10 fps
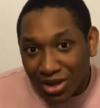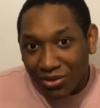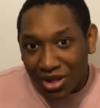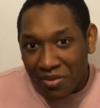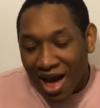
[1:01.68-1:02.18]

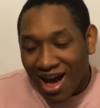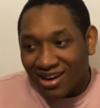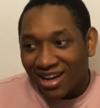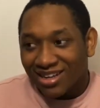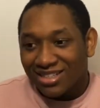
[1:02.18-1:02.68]
really mad
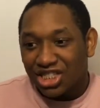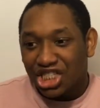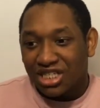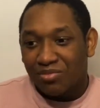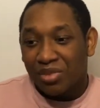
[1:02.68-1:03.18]
and
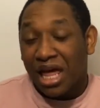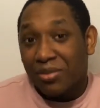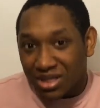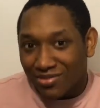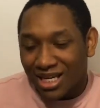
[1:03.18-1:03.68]
she
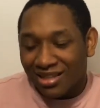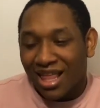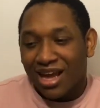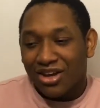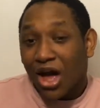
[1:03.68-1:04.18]
blames me,
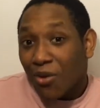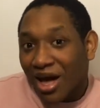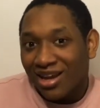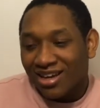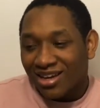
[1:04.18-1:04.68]
like, no
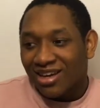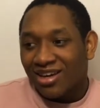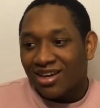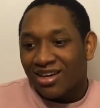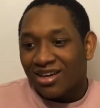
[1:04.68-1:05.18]
honey,
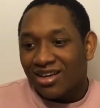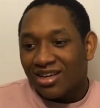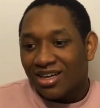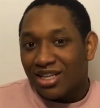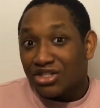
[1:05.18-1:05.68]

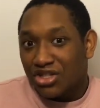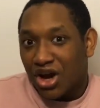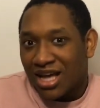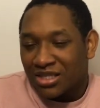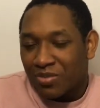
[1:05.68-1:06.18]
it's your
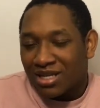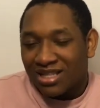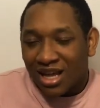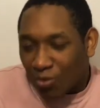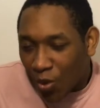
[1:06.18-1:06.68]
husband
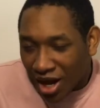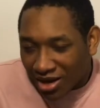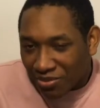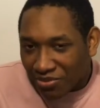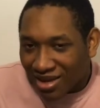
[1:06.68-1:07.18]
that
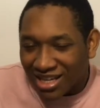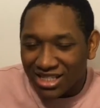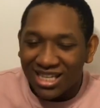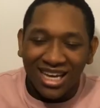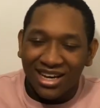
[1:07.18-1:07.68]
wanted me.
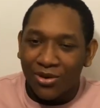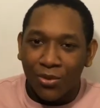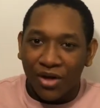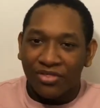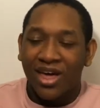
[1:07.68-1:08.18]
She didn't
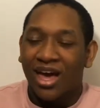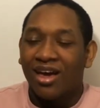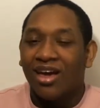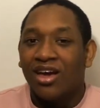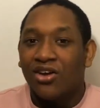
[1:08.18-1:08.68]
want that
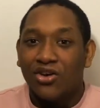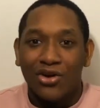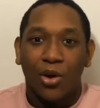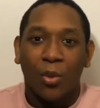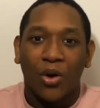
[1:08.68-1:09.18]

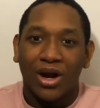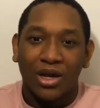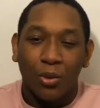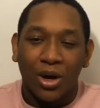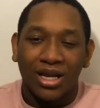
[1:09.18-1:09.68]
no more. He
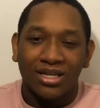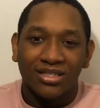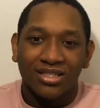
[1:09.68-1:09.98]
wanted